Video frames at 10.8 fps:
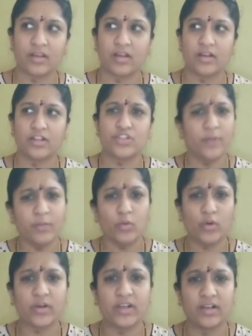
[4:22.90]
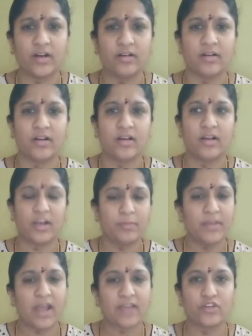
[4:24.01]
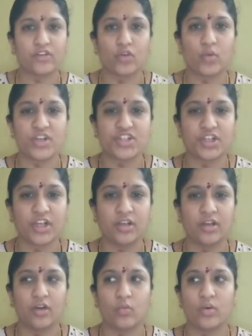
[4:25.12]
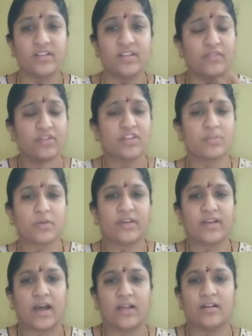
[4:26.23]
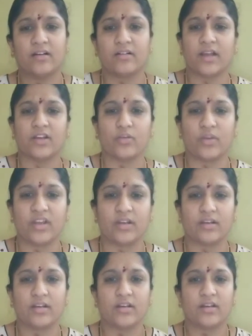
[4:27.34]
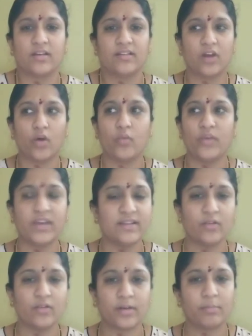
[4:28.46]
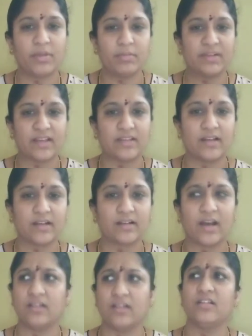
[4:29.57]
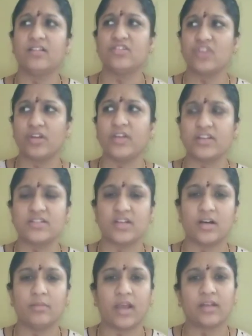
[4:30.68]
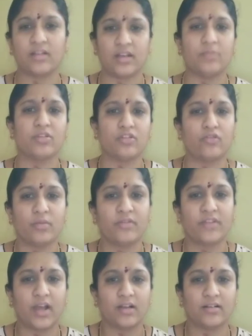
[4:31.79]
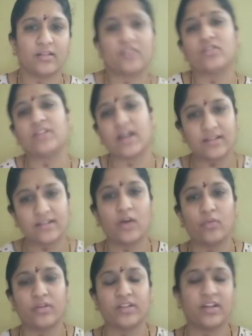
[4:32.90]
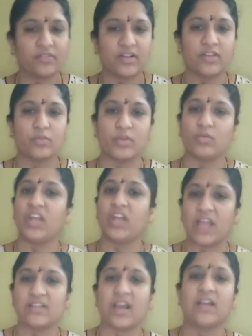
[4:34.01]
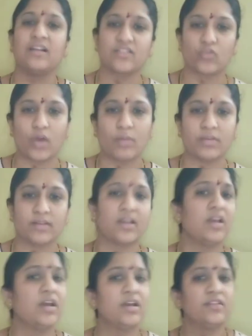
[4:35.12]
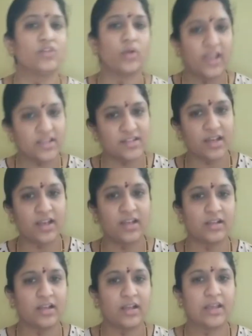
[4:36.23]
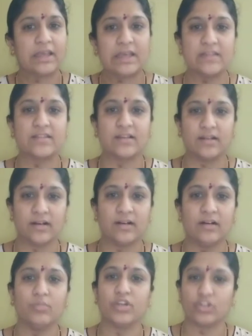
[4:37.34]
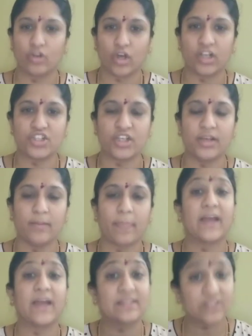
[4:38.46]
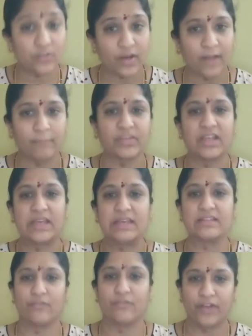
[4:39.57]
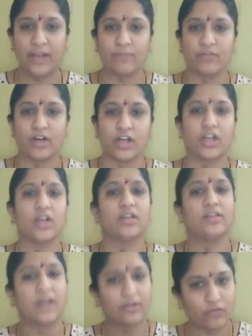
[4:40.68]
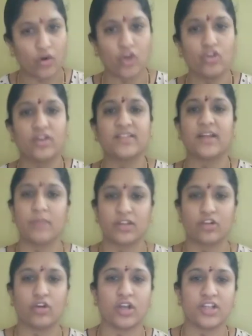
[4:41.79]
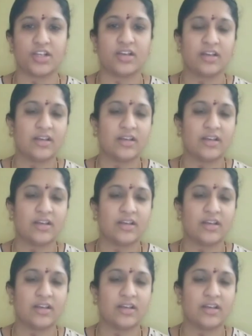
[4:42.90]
To be more clear, let me ask you a question. What is the difference between color and green? So we can people say that color is a generic term and green is a form of color. So that is how the difference between Agile and Scrum is. So Agile is a methodology, and Scrum is a framework that follows that methodology.